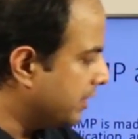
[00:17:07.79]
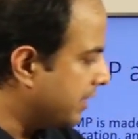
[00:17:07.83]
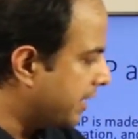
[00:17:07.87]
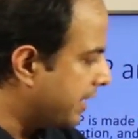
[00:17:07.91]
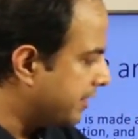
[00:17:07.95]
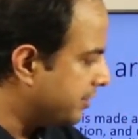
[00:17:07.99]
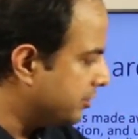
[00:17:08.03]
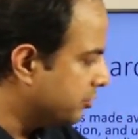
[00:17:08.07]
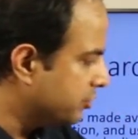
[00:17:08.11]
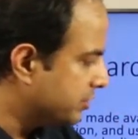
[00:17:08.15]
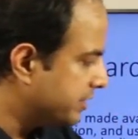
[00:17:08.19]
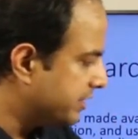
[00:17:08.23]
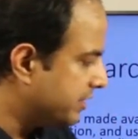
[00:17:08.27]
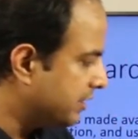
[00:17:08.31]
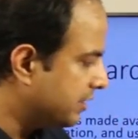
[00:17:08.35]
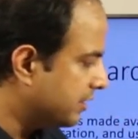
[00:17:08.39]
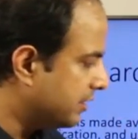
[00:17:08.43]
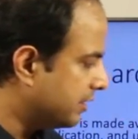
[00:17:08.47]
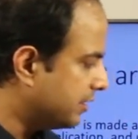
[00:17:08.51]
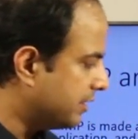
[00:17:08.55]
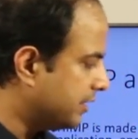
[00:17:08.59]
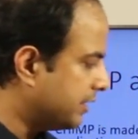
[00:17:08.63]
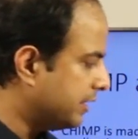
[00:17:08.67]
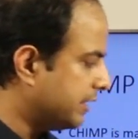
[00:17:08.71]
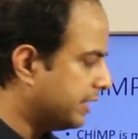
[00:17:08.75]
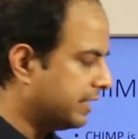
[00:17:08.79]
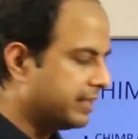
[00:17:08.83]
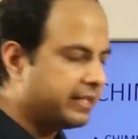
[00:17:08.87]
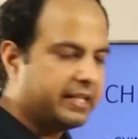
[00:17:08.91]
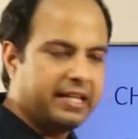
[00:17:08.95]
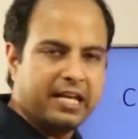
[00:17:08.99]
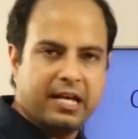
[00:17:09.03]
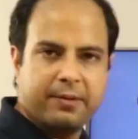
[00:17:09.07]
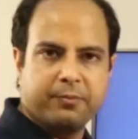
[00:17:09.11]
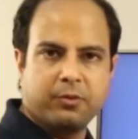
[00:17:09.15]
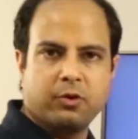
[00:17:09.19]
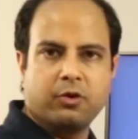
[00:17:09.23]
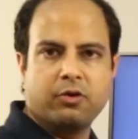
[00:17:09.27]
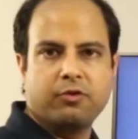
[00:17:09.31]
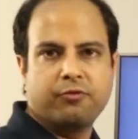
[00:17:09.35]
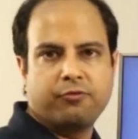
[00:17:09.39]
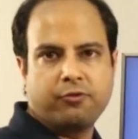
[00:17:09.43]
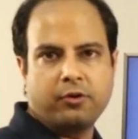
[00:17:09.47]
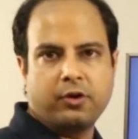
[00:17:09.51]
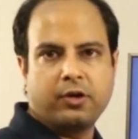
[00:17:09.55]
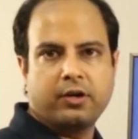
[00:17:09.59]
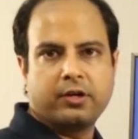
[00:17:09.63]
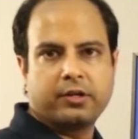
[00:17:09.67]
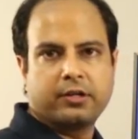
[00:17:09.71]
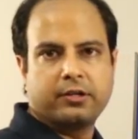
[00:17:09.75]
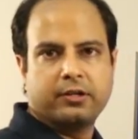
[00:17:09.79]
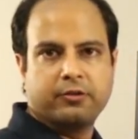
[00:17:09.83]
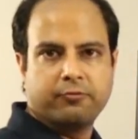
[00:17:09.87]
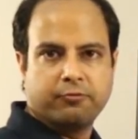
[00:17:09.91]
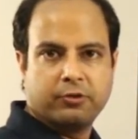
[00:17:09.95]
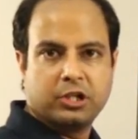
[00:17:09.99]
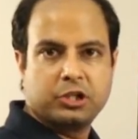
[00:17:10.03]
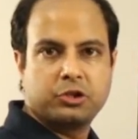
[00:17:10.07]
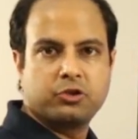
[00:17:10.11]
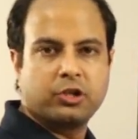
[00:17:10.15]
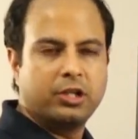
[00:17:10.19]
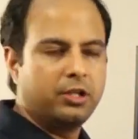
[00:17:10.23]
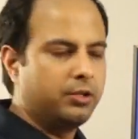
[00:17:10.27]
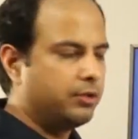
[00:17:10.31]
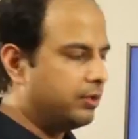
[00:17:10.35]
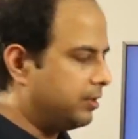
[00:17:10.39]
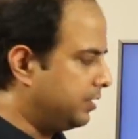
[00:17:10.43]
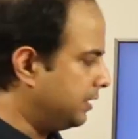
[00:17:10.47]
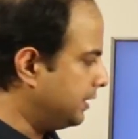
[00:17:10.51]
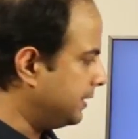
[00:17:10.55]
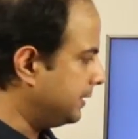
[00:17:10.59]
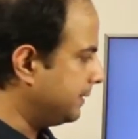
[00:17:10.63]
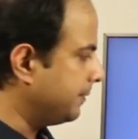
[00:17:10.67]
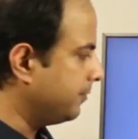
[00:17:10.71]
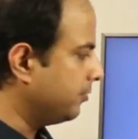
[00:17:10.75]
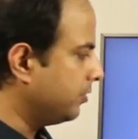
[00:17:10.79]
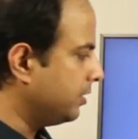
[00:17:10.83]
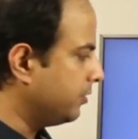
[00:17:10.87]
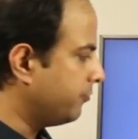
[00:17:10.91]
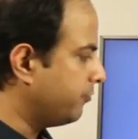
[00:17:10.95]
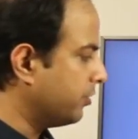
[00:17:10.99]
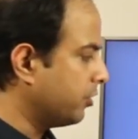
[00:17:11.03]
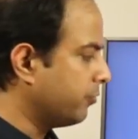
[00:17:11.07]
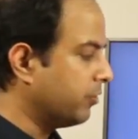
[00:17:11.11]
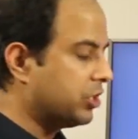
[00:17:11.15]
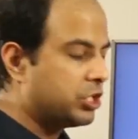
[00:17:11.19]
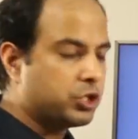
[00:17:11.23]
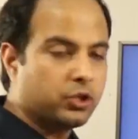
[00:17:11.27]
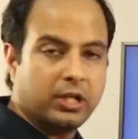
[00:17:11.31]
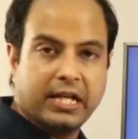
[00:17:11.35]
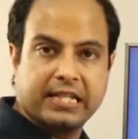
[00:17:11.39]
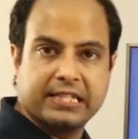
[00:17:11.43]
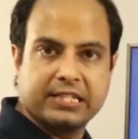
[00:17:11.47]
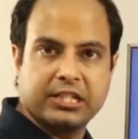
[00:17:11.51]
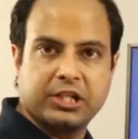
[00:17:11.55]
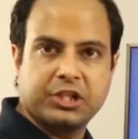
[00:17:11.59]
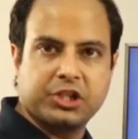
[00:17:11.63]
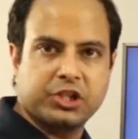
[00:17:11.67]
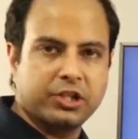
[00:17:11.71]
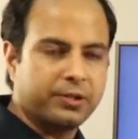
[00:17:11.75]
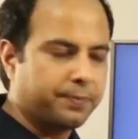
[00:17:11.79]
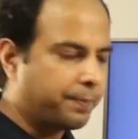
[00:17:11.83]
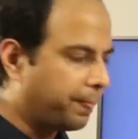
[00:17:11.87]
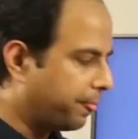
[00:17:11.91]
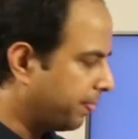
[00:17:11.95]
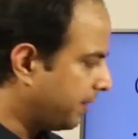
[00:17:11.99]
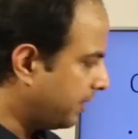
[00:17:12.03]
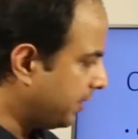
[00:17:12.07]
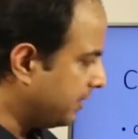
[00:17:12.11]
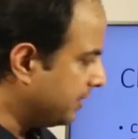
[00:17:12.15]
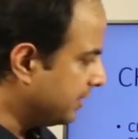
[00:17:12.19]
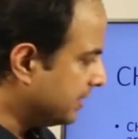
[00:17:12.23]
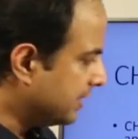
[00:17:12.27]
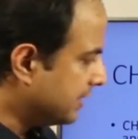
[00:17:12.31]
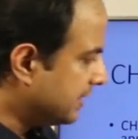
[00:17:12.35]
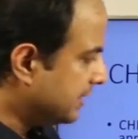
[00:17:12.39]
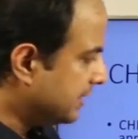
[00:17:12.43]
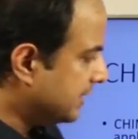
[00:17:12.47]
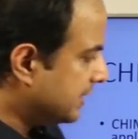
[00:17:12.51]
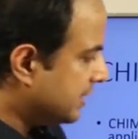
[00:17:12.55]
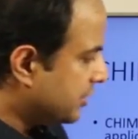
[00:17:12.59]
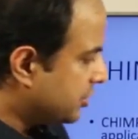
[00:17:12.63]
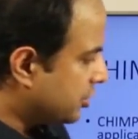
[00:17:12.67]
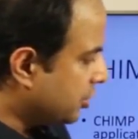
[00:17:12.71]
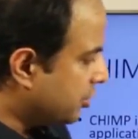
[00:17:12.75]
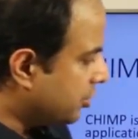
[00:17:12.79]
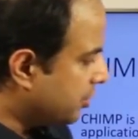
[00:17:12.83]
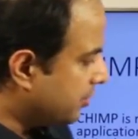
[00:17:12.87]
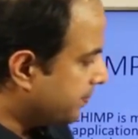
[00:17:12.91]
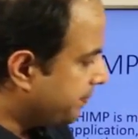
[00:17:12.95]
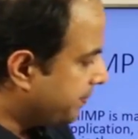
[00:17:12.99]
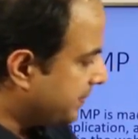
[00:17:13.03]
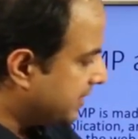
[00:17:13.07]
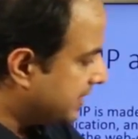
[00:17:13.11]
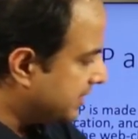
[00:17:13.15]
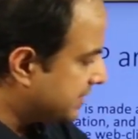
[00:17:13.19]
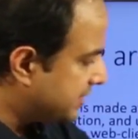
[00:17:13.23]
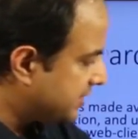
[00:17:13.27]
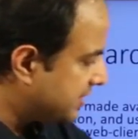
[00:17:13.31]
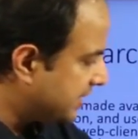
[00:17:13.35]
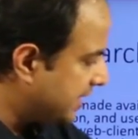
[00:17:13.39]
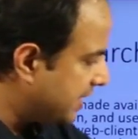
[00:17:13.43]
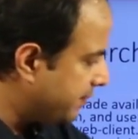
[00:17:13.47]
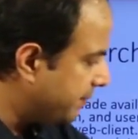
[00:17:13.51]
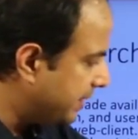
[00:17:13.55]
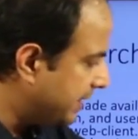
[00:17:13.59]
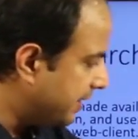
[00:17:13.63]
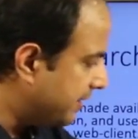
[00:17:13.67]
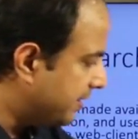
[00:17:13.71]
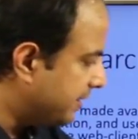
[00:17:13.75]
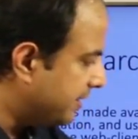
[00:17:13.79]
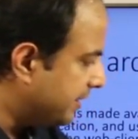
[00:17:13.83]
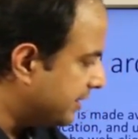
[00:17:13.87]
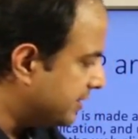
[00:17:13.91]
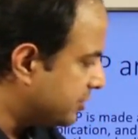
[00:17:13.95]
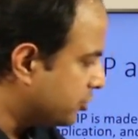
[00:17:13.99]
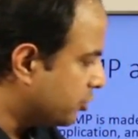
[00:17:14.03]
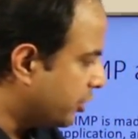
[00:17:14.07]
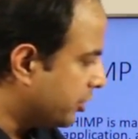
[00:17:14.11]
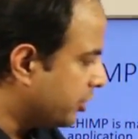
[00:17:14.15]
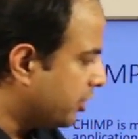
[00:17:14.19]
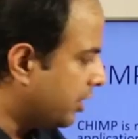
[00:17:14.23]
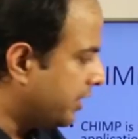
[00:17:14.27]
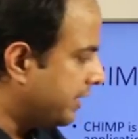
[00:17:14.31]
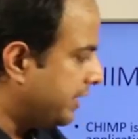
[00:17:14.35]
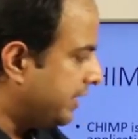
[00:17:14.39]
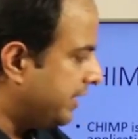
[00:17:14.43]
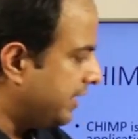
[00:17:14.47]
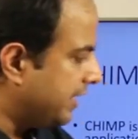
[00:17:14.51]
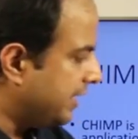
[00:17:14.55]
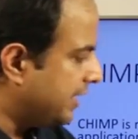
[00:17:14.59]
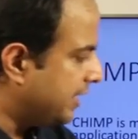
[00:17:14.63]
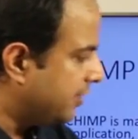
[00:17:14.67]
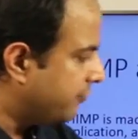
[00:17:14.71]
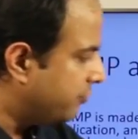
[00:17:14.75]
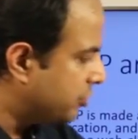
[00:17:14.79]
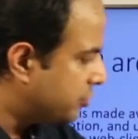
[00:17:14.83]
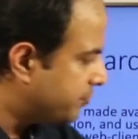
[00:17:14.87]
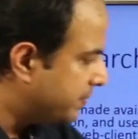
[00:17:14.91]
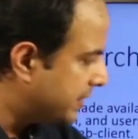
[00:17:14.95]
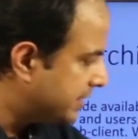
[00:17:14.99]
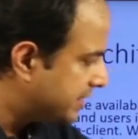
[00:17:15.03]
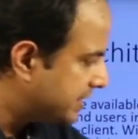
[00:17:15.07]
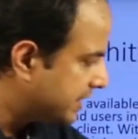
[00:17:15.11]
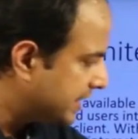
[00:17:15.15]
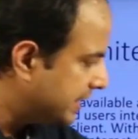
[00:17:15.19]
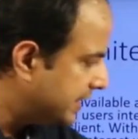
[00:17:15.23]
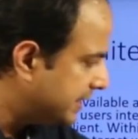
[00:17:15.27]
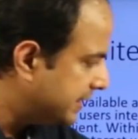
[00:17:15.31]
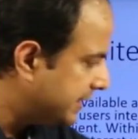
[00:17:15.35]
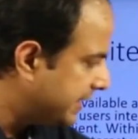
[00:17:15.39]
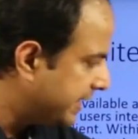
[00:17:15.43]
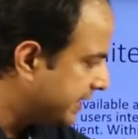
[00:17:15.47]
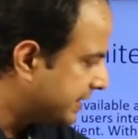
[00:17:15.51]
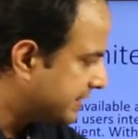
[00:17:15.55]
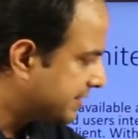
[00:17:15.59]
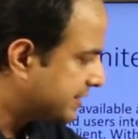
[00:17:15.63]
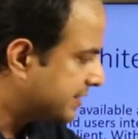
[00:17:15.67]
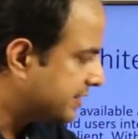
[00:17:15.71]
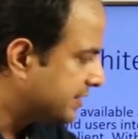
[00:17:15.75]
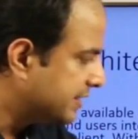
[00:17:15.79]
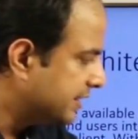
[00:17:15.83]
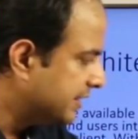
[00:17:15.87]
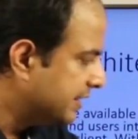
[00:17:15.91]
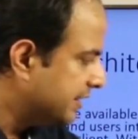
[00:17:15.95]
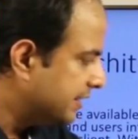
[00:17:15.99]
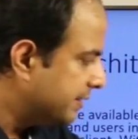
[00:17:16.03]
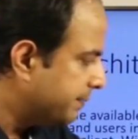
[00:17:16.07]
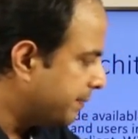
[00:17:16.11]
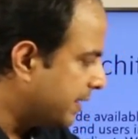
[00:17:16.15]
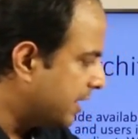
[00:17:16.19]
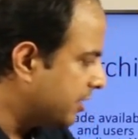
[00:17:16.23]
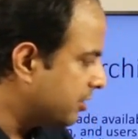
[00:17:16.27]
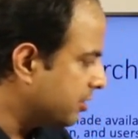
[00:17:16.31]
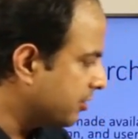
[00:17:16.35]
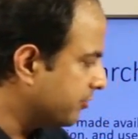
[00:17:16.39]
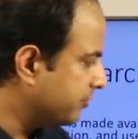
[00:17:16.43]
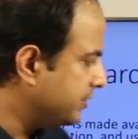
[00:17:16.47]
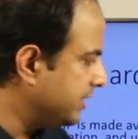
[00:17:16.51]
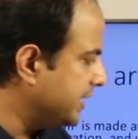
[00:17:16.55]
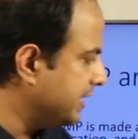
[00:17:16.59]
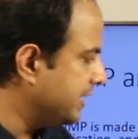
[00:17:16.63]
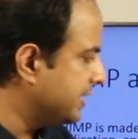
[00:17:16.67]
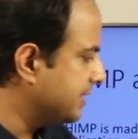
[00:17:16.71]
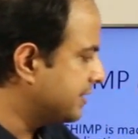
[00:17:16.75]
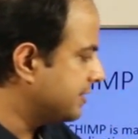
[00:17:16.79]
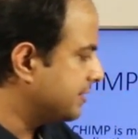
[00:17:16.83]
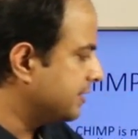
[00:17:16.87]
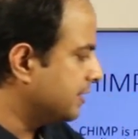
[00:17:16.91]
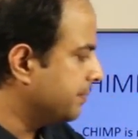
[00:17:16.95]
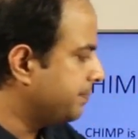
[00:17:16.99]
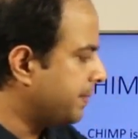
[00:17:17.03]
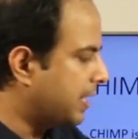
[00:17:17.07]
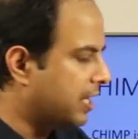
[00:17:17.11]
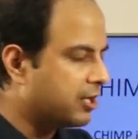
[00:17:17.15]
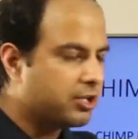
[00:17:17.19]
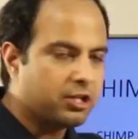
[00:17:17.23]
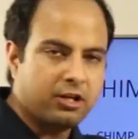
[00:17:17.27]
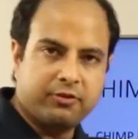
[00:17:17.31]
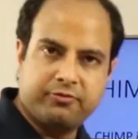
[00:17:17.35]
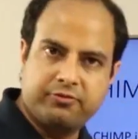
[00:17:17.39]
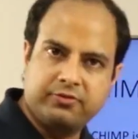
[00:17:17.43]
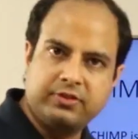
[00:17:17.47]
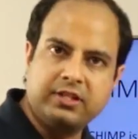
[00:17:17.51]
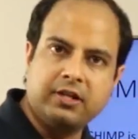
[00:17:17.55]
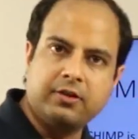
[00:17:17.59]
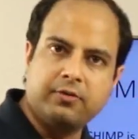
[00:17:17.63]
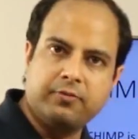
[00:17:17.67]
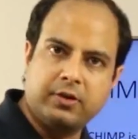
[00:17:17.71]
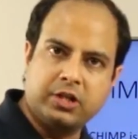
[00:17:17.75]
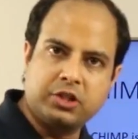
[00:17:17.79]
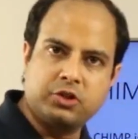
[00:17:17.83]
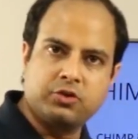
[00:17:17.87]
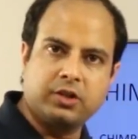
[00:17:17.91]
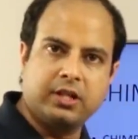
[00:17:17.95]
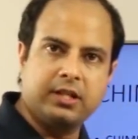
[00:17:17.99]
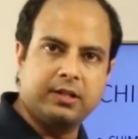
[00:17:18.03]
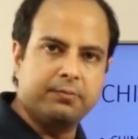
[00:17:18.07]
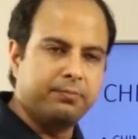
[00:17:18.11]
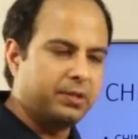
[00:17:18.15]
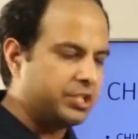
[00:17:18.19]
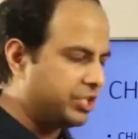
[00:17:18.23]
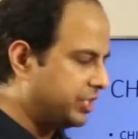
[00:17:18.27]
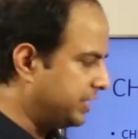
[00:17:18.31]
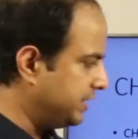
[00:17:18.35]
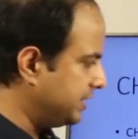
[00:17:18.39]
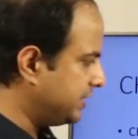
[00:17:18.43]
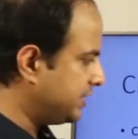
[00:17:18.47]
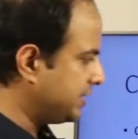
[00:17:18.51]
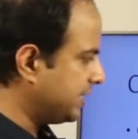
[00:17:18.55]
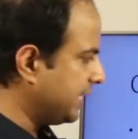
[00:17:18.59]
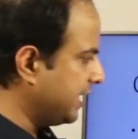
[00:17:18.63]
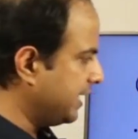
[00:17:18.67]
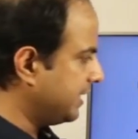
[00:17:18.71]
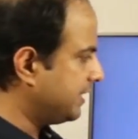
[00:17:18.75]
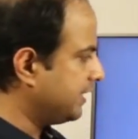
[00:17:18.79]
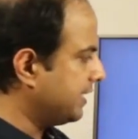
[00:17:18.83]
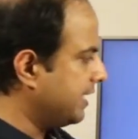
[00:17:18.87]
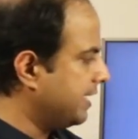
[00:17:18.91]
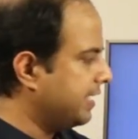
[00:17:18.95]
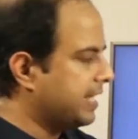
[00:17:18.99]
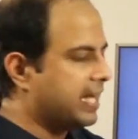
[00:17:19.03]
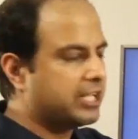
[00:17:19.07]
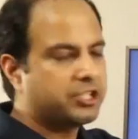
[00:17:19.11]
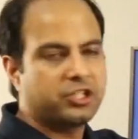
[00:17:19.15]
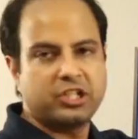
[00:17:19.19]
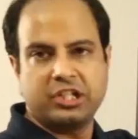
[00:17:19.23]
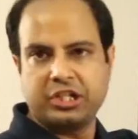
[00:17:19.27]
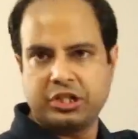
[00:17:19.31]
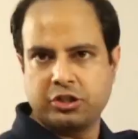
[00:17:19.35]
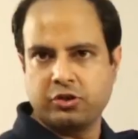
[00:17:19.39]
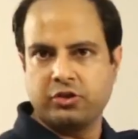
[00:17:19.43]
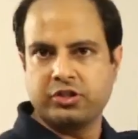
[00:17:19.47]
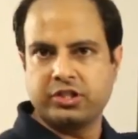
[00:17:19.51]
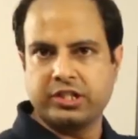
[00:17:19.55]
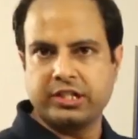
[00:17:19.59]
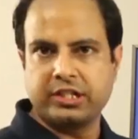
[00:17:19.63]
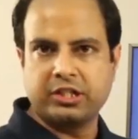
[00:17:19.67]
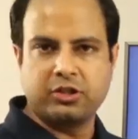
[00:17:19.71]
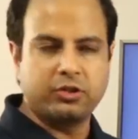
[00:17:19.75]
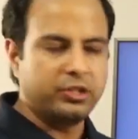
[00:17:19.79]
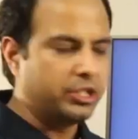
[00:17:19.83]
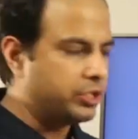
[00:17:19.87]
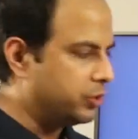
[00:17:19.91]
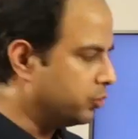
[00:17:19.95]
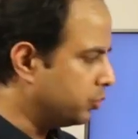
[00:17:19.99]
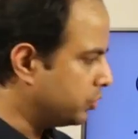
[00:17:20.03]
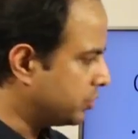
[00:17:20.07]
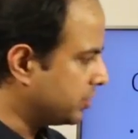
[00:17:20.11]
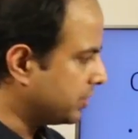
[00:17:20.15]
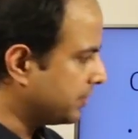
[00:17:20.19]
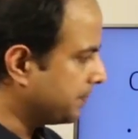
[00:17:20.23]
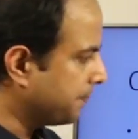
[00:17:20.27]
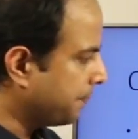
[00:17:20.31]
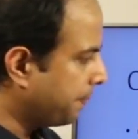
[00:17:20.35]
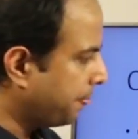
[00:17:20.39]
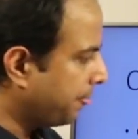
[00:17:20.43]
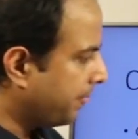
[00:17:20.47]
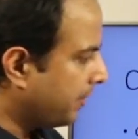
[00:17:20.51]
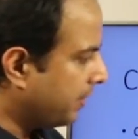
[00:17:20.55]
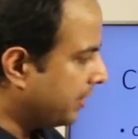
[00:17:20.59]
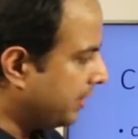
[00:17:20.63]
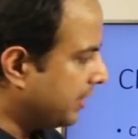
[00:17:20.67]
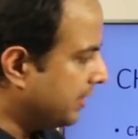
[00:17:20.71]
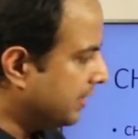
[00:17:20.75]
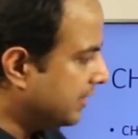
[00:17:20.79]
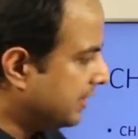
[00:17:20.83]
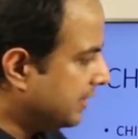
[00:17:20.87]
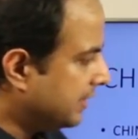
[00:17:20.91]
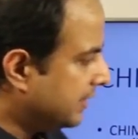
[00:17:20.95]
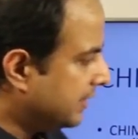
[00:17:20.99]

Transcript: and using KEMU for virtualization. Okay, so streaming is going on here, which basically takes part of this, a part of the virtual machine state, and actually shows it to the user. Okay.